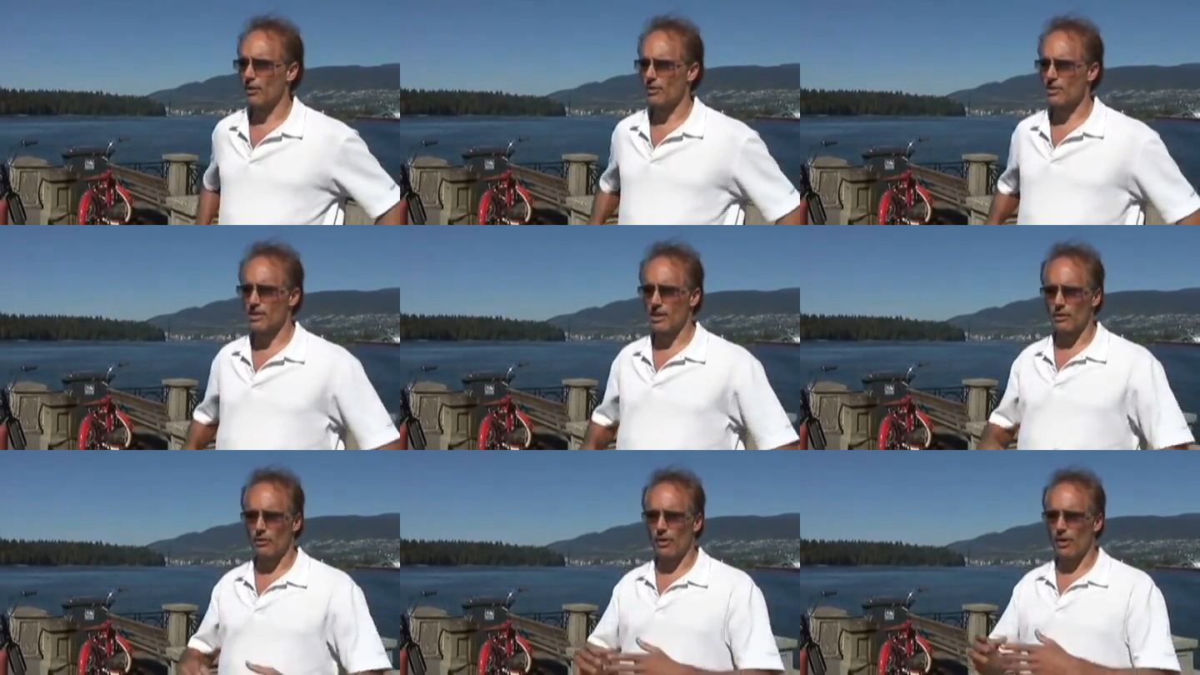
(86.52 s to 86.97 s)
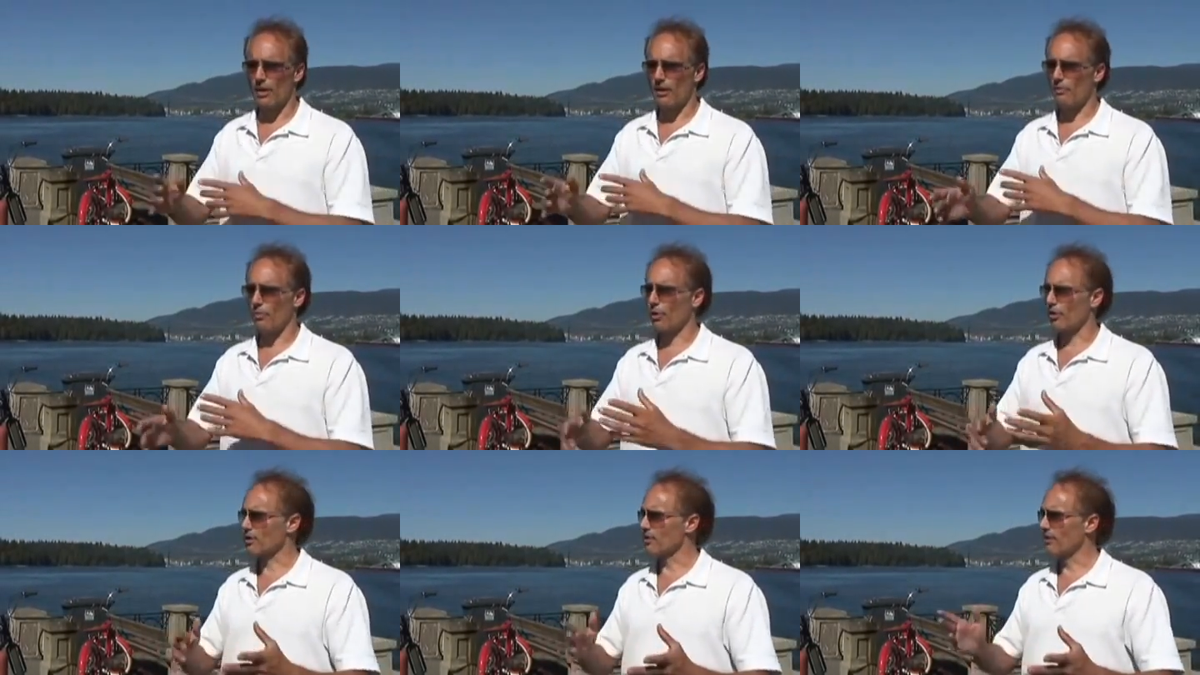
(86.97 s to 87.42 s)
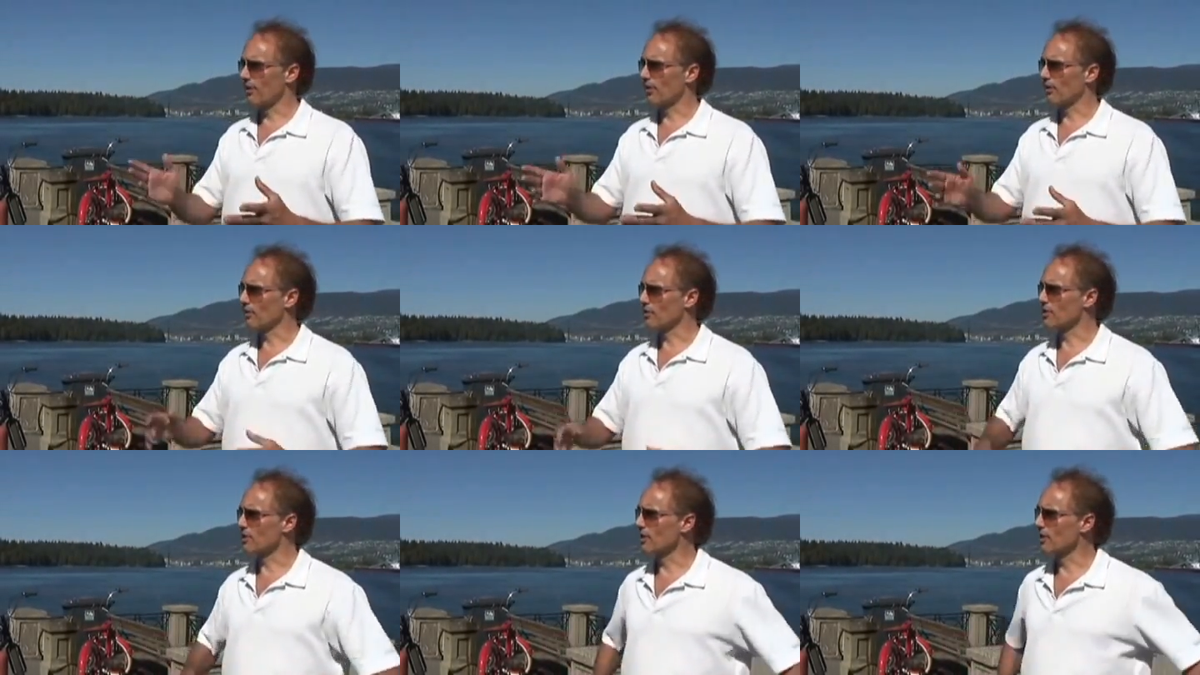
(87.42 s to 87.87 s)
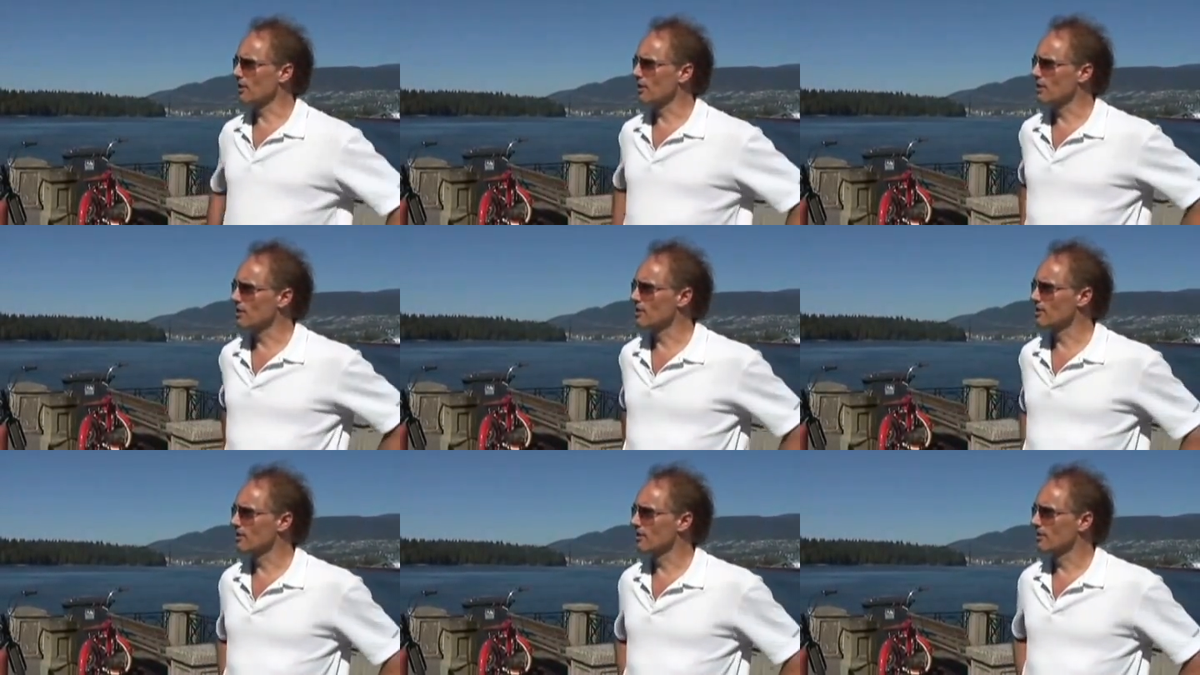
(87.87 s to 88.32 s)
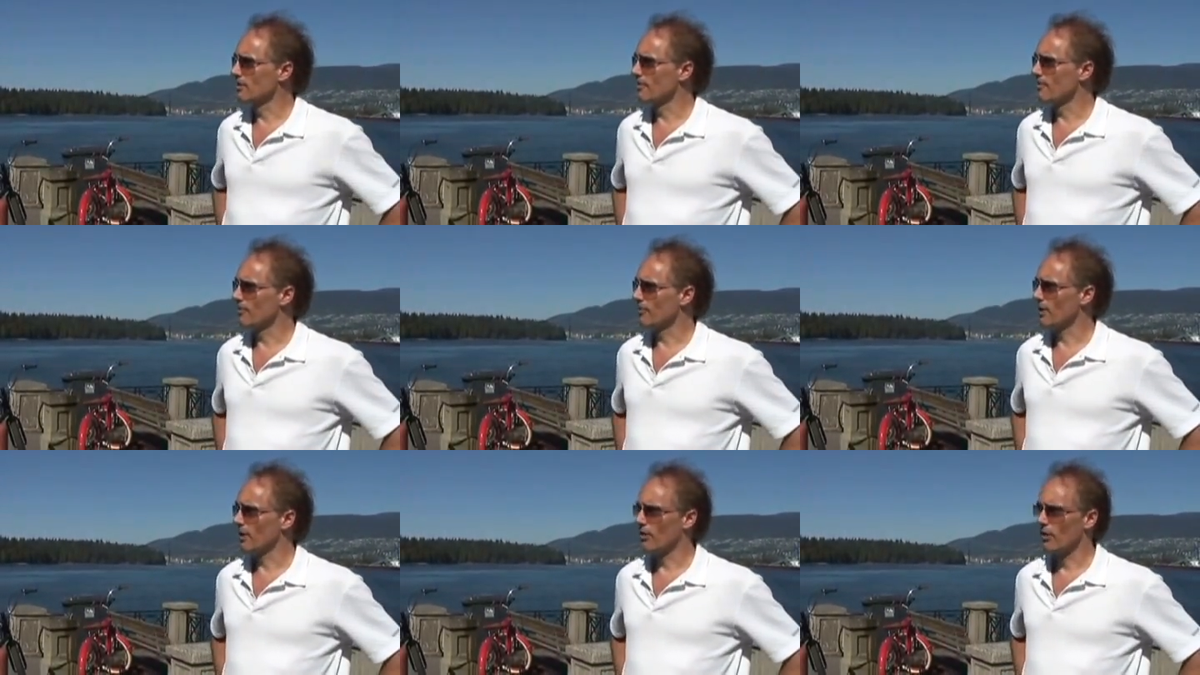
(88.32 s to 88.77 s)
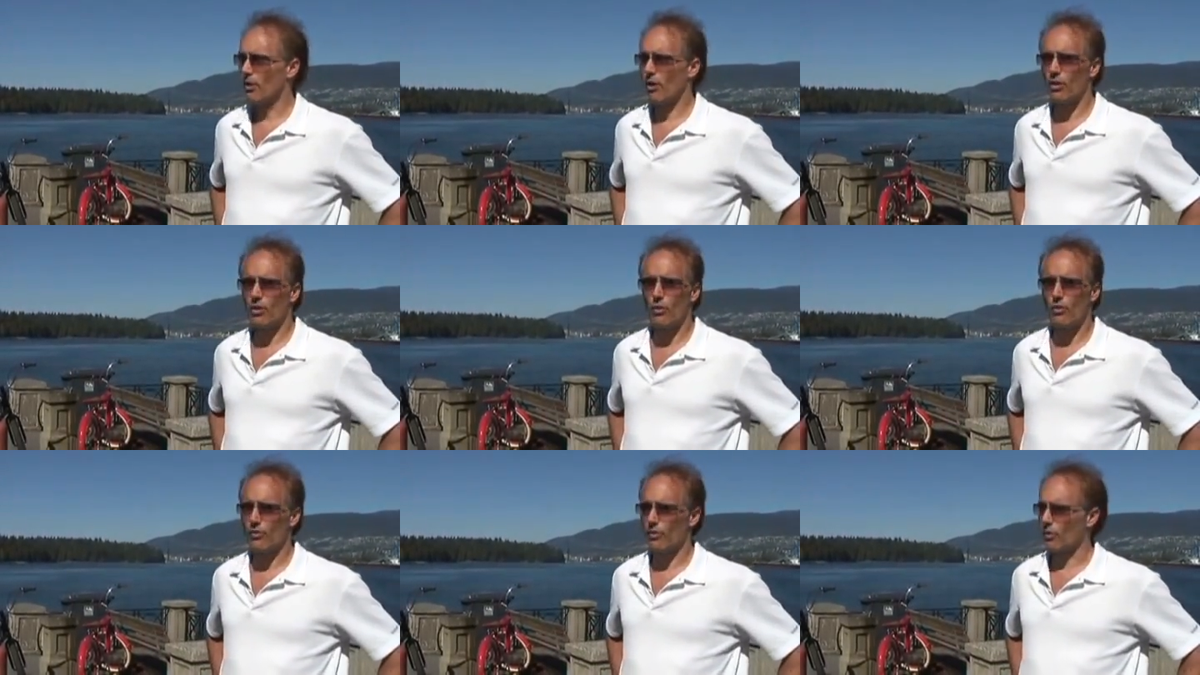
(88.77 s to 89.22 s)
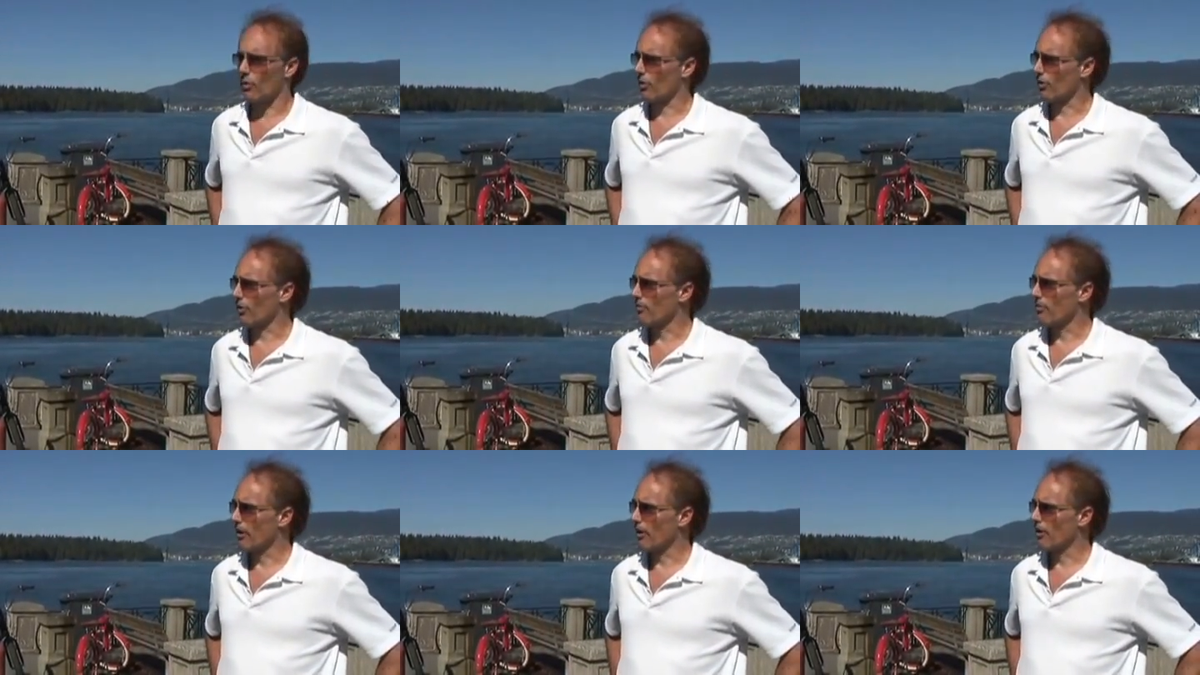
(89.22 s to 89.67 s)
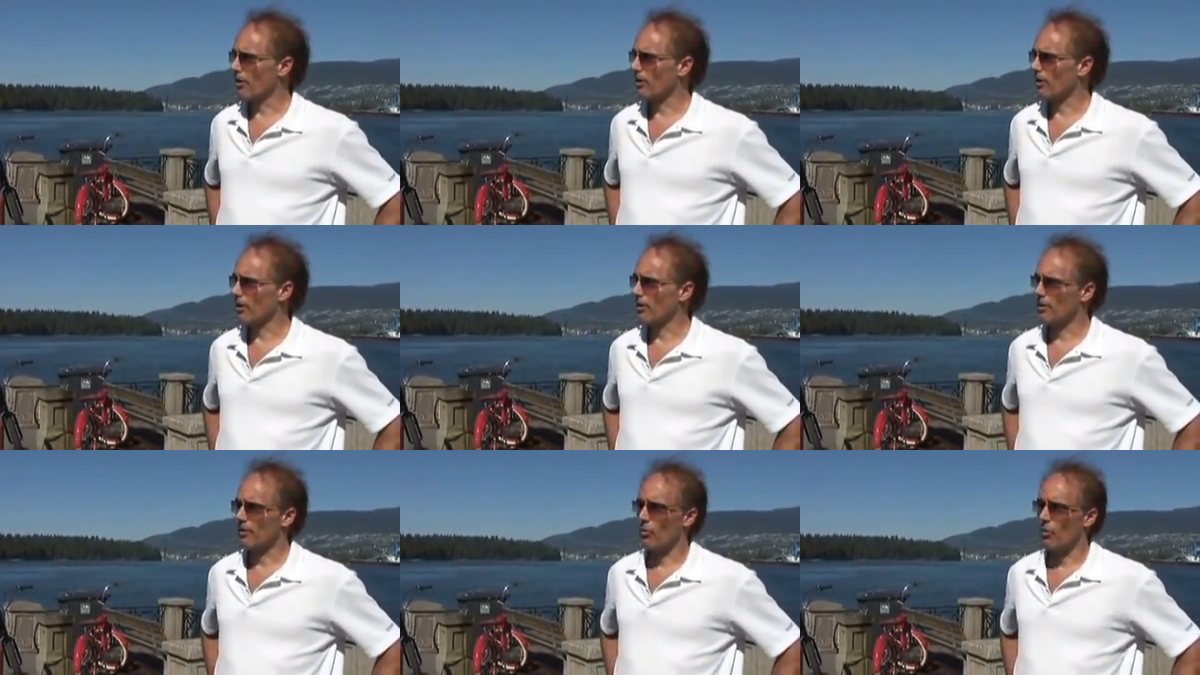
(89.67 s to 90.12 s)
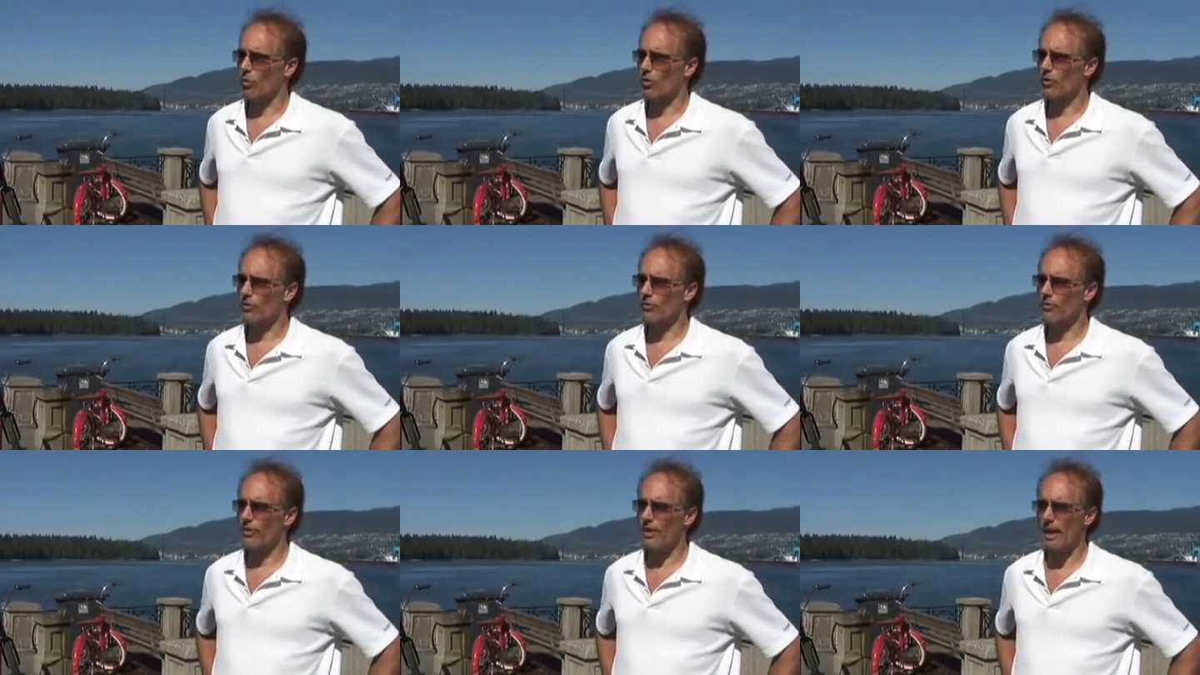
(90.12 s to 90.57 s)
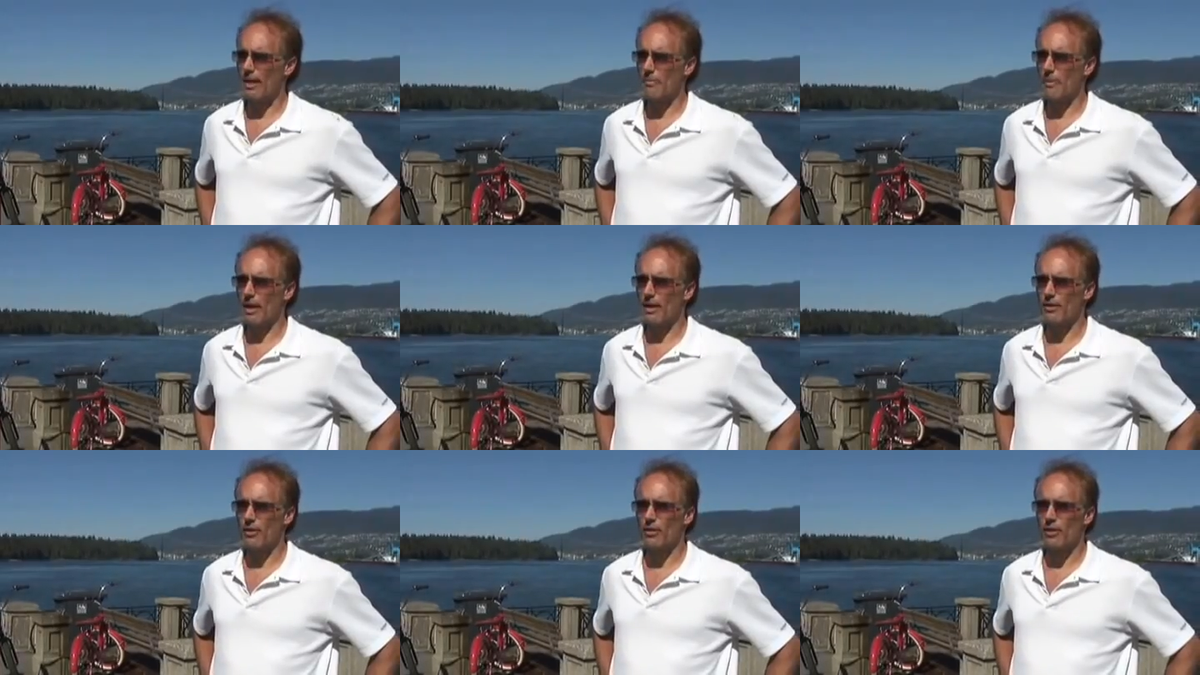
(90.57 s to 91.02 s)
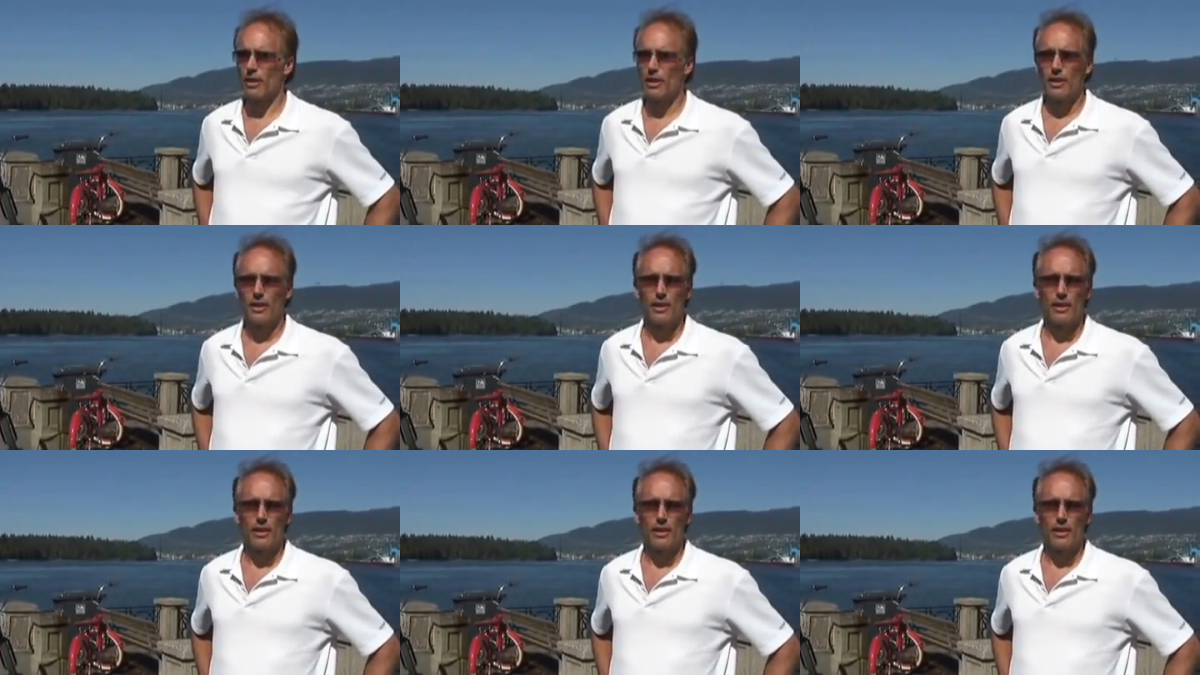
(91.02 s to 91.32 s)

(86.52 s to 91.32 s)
segregating parts of inner cities, all over North America and the world for that matter.